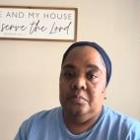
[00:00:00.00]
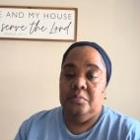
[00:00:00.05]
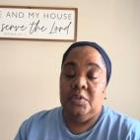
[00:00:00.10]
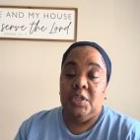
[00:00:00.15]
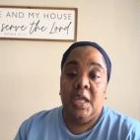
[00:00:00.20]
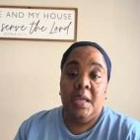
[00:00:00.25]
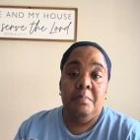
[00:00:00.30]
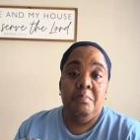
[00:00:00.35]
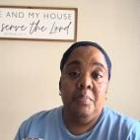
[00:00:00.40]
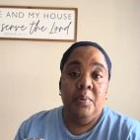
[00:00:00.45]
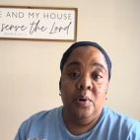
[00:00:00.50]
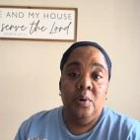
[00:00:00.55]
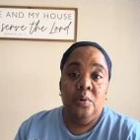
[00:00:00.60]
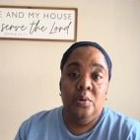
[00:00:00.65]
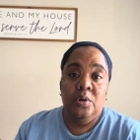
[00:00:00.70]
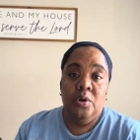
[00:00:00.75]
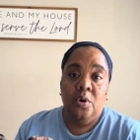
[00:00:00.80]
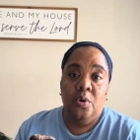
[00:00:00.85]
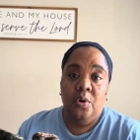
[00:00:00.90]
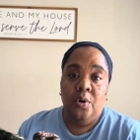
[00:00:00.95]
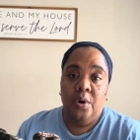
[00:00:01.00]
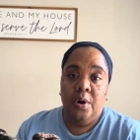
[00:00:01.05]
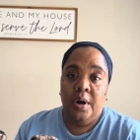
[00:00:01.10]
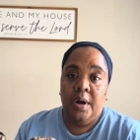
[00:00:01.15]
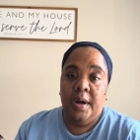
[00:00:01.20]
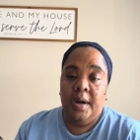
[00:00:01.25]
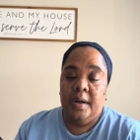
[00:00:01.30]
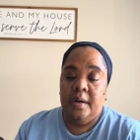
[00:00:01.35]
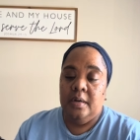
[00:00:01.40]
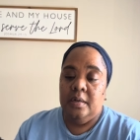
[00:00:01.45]
they both
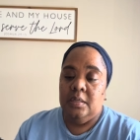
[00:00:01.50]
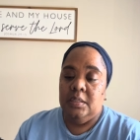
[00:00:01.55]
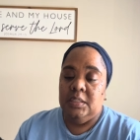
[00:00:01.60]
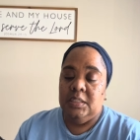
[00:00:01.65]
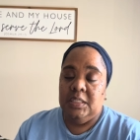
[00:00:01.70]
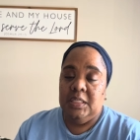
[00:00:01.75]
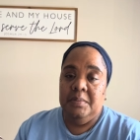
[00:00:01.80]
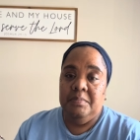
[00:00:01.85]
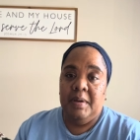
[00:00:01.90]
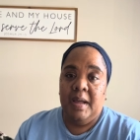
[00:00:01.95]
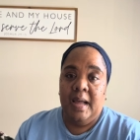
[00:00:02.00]
are deep